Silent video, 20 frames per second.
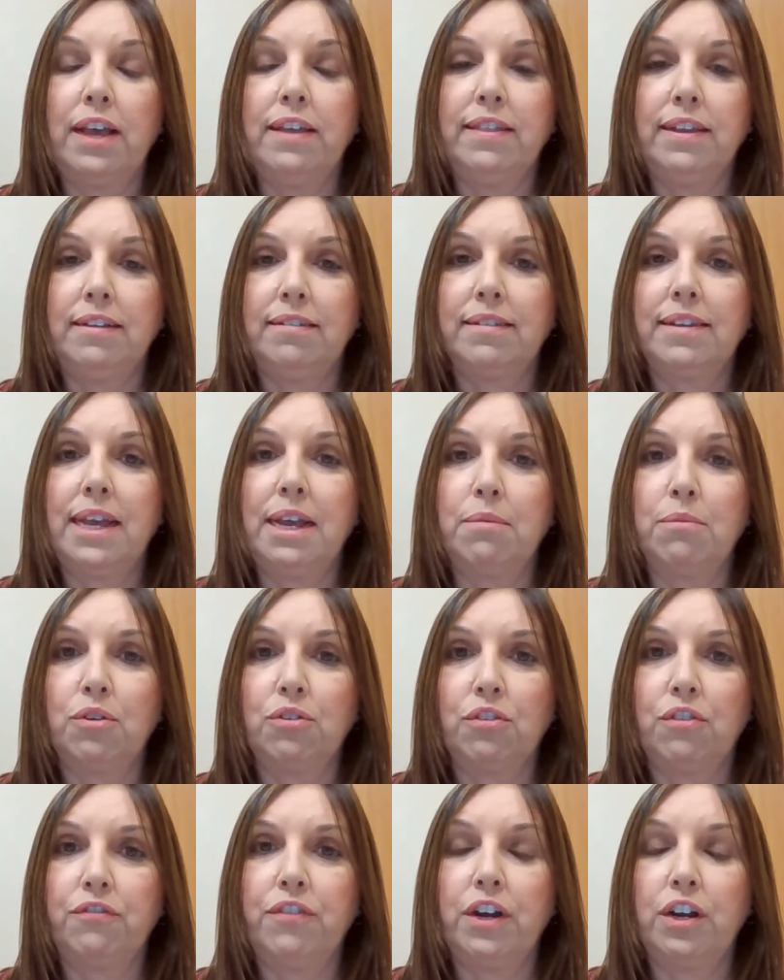and these
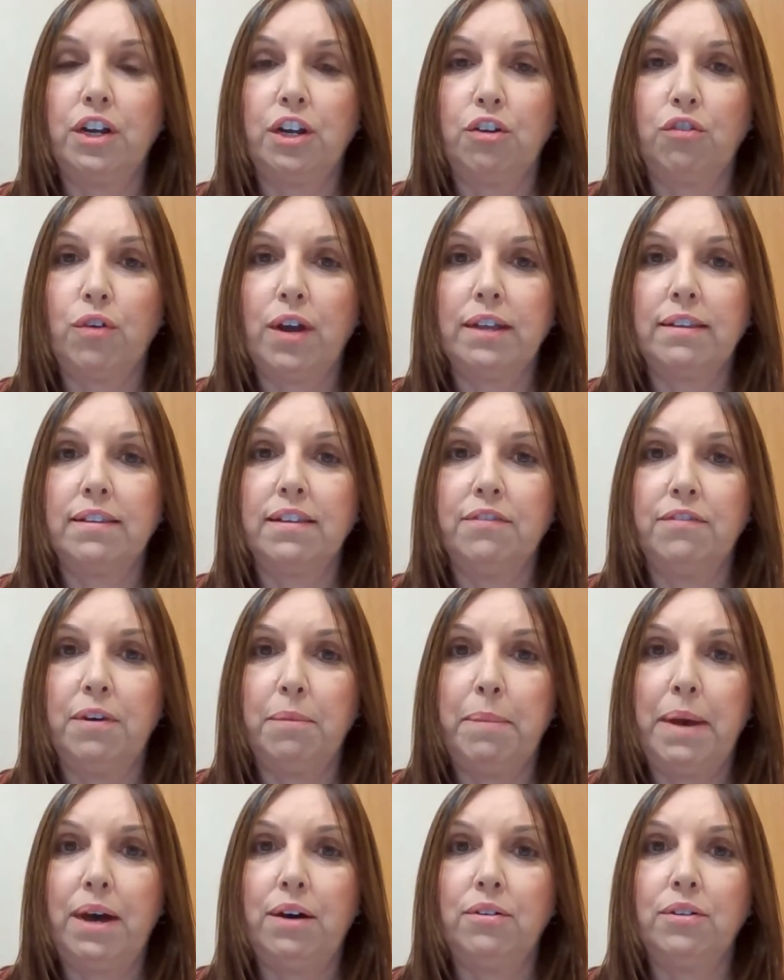scammers are very aggressive
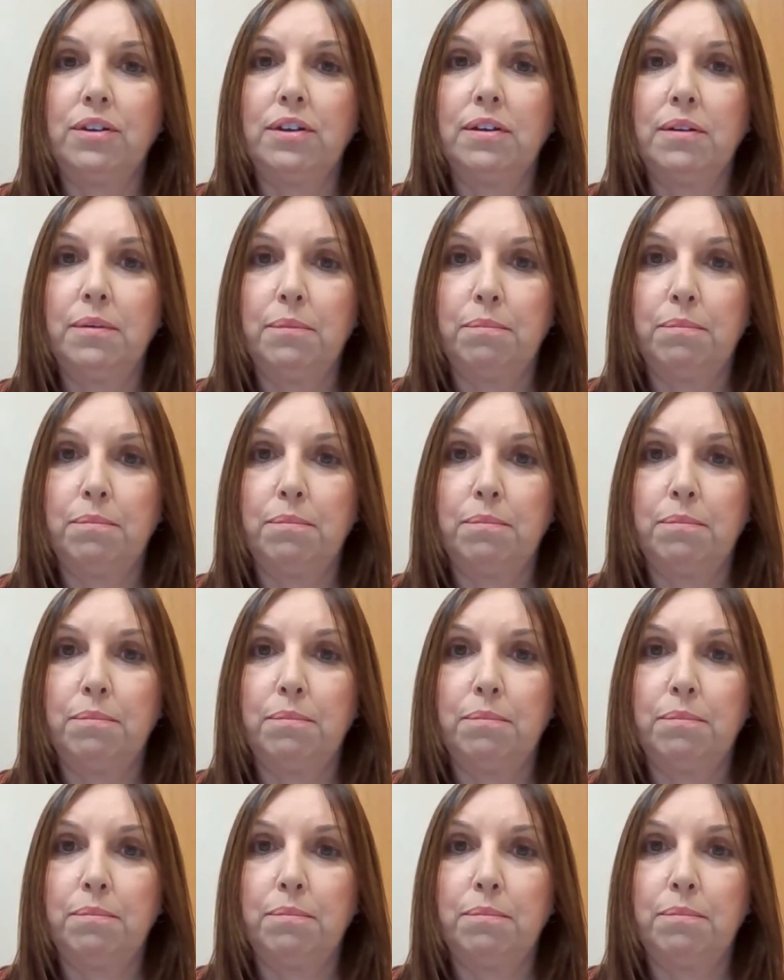about,